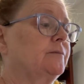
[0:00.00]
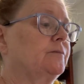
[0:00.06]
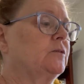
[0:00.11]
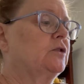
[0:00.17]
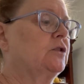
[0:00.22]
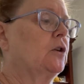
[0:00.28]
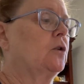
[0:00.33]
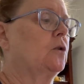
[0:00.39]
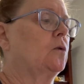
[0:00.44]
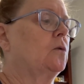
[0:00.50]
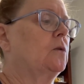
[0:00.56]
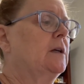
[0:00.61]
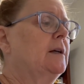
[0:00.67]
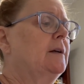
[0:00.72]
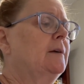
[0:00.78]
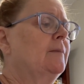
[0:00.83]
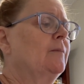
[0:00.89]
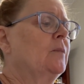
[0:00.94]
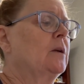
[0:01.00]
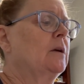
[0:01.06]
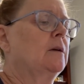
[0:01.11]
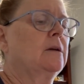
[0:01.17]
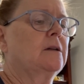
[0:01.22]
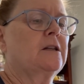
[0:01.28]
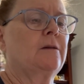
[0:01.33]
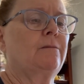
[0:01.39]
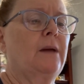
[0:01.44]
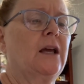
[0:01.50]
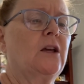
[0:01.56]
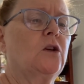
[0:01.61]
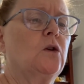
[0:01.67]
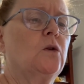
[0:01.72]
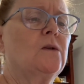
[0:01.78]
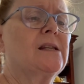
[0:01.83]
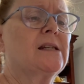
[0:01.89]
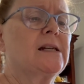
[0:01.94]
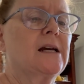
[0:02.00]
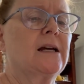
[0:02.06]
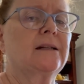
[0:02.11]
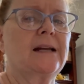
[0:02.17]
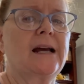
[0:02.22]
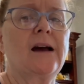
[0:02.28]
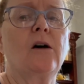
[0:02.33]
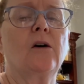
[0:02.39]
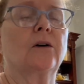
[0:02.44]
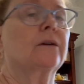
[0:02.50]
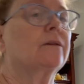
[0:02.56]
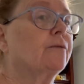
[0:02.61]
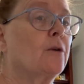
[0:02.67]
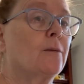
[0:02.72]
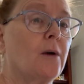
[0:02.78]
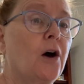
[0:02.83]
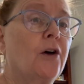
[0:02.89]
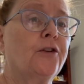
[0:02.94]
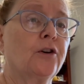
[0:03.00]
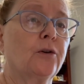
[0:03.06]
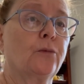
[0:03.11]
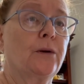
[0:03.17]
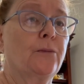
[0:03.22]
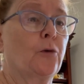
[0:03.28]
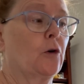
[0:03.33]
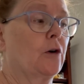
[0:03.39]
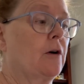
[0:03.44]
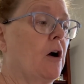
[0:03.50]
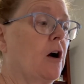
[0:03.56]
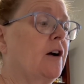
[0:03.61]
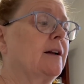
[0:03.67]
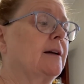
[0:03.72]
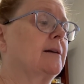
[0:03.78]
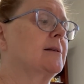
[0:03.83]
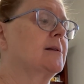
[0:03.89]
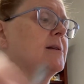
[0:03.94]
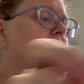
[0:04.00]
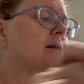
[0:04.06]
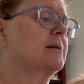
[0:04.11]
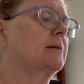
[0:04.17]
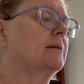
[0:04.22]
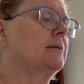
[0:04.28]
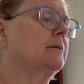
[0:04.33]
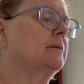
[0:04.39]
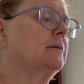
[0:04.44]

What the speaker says: So to make you stand out from other reborn artists,